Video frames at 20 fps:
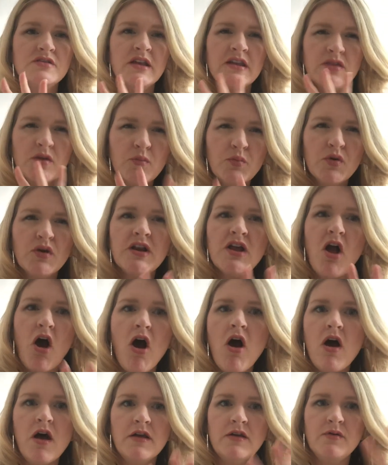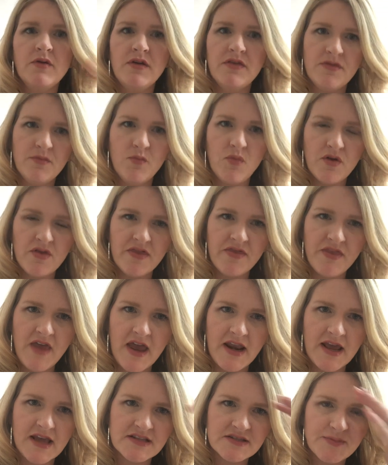like they're pretty on in, in
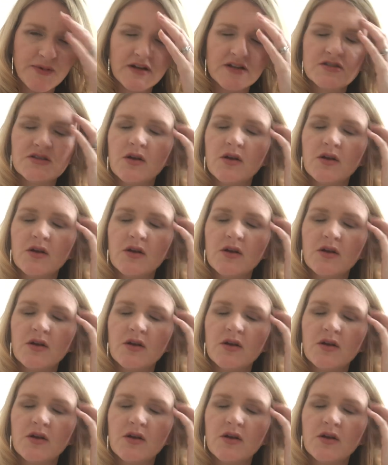that aspect.